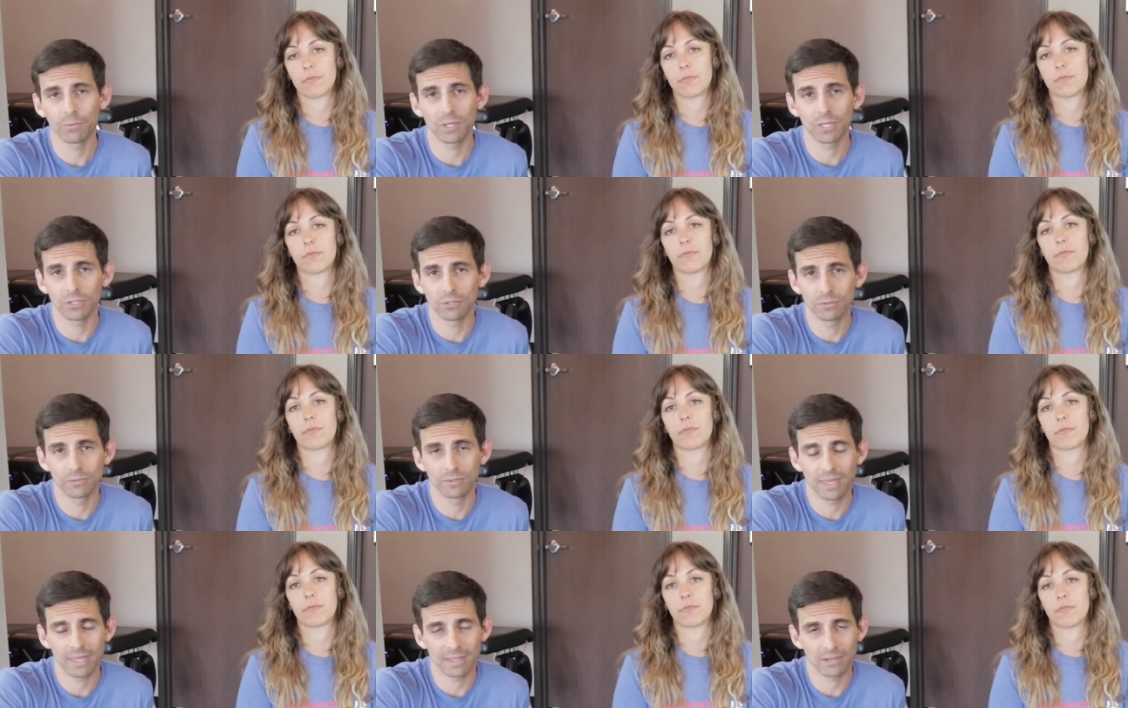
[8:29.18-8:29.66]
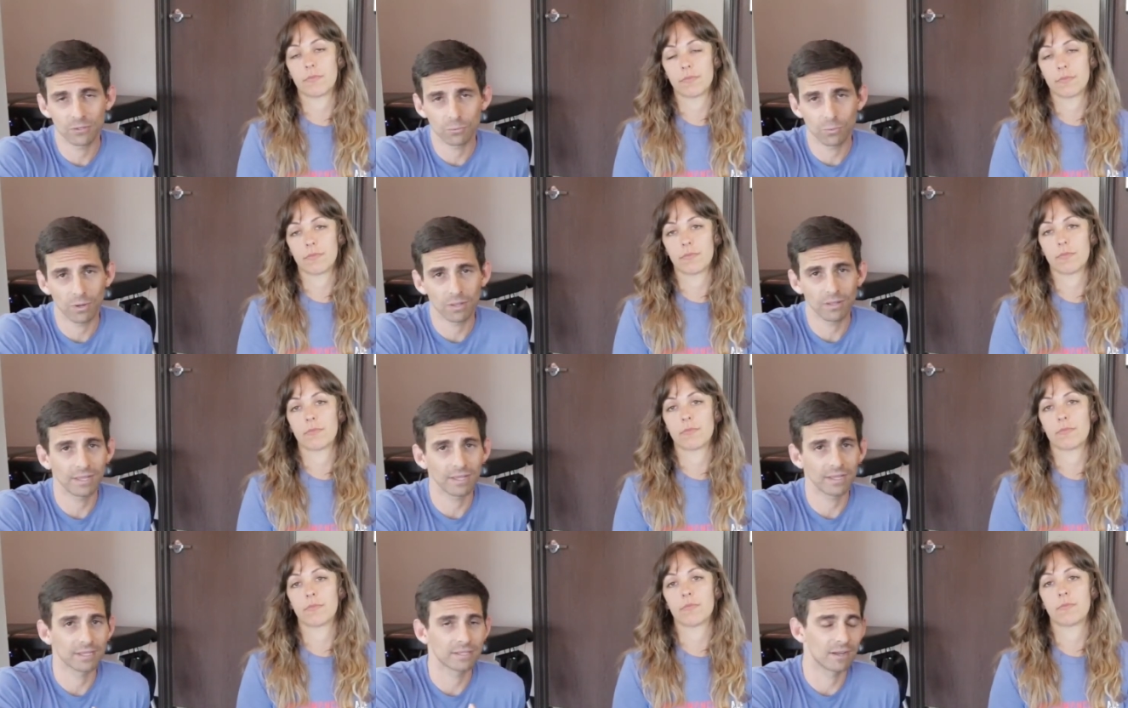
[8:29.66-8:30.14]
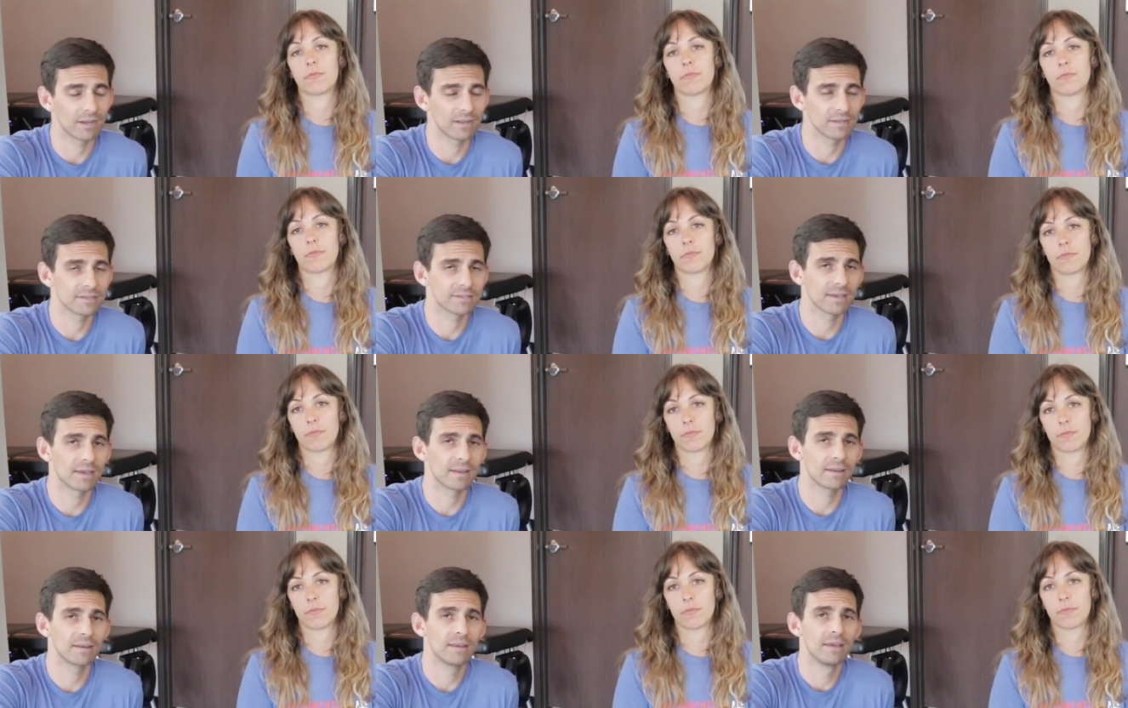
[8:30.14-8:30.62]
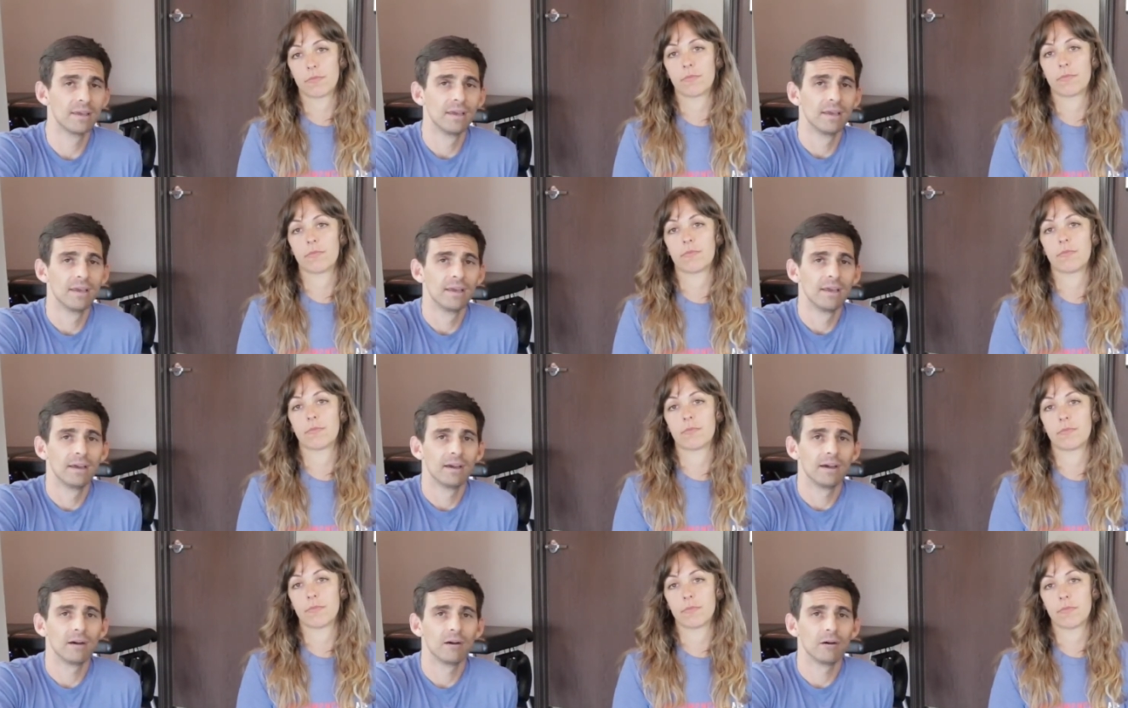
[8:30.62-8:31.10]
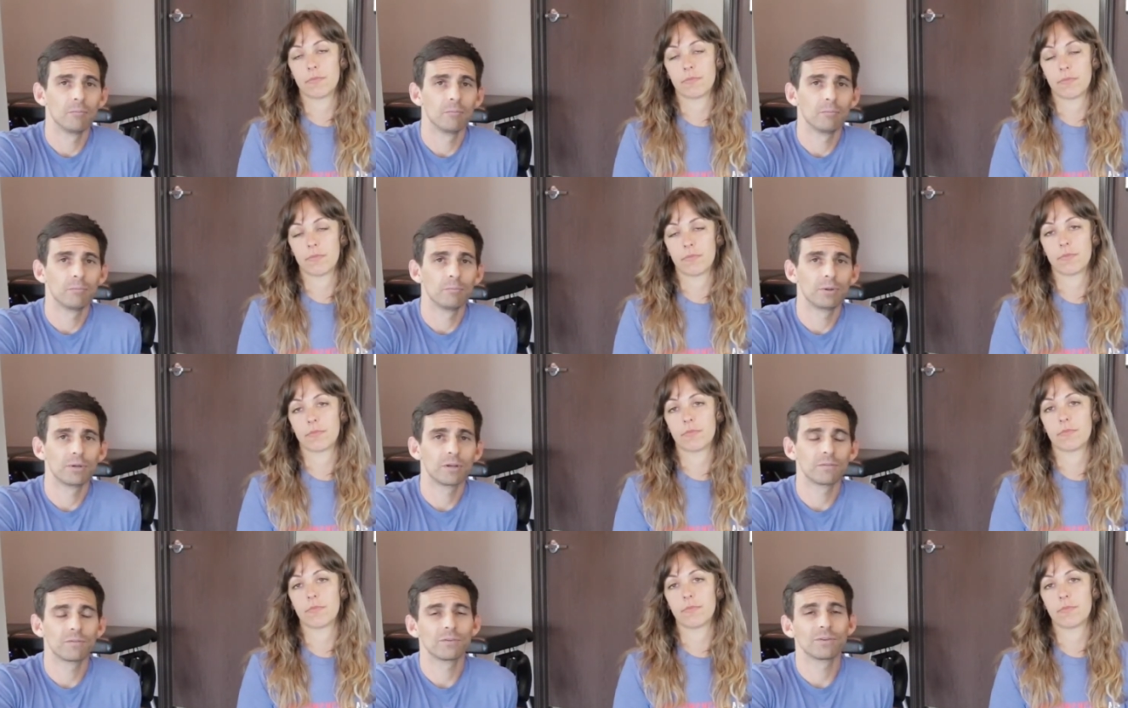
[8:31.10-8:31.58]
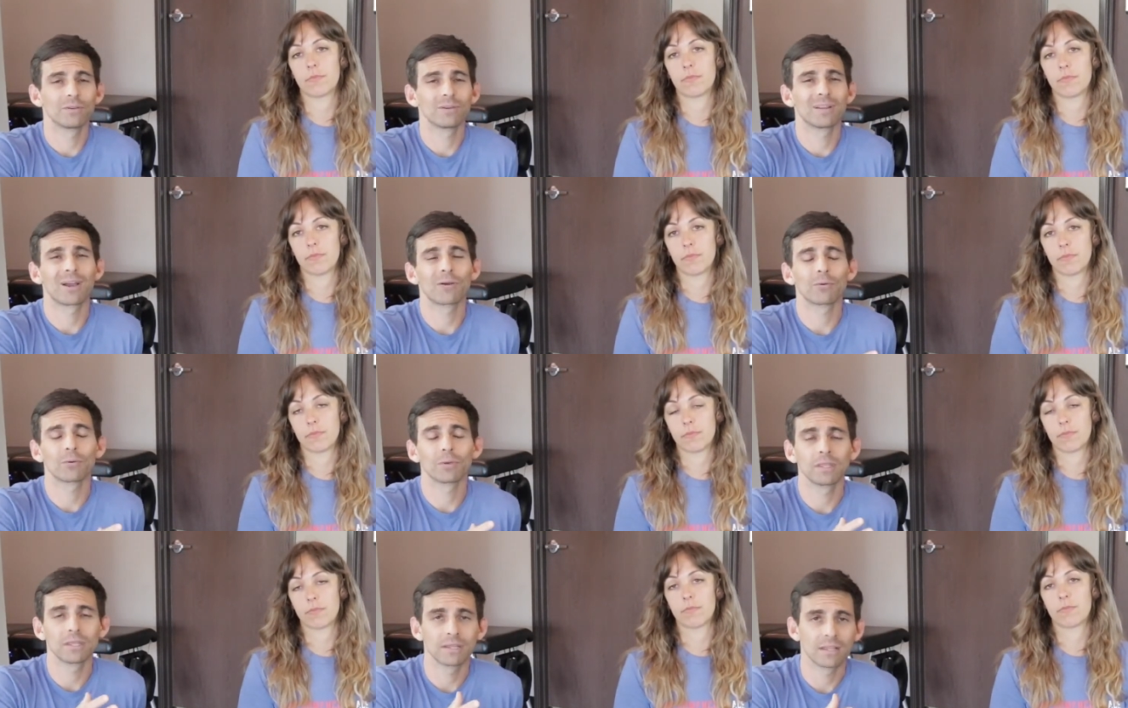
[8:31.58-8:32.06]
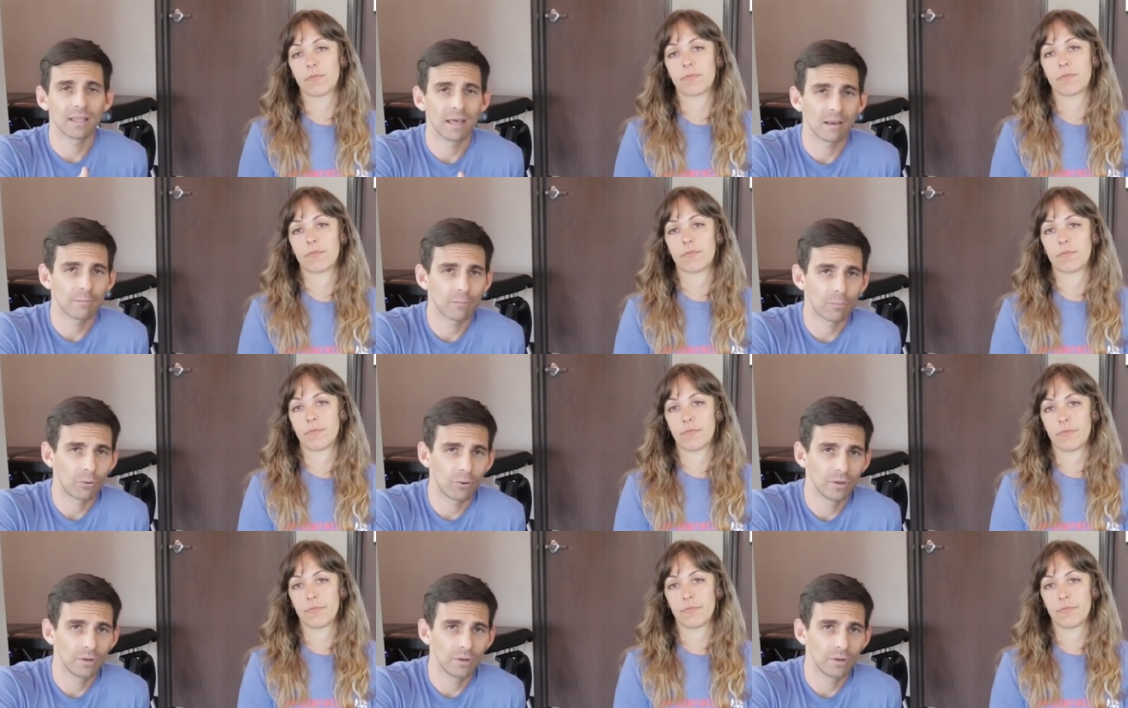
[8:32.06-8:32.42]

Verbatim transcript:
Speaker 1: we can do that as well, like Don said. Um, but if you're not really to that